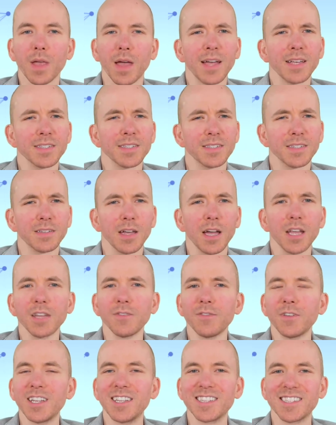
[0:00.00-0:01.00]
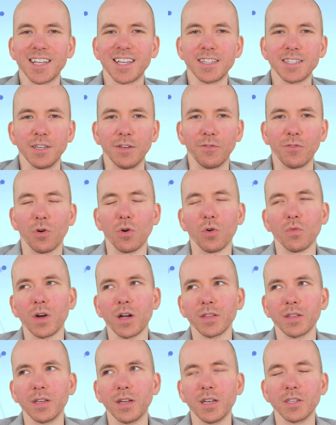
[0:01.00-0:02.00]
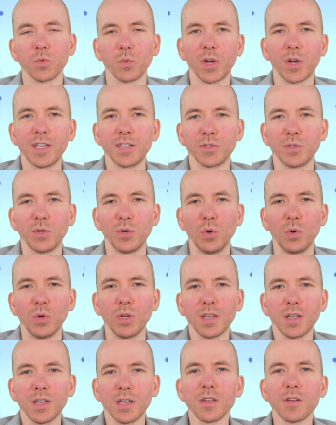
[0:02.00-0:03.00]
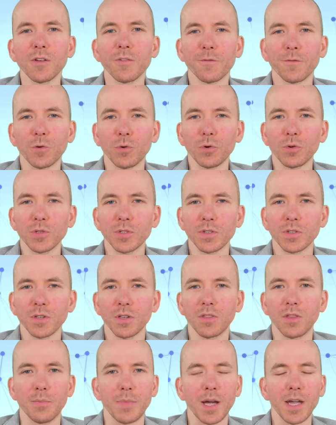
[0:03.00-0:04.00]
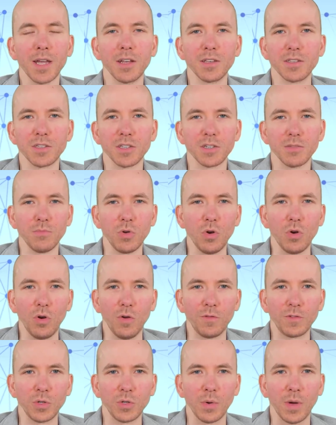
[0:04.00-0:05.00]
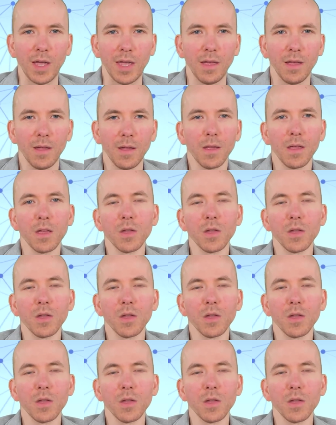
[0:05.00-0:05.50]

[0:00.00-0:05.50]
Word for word: as kind of an incentive, or rather as a way to force the miners to move to a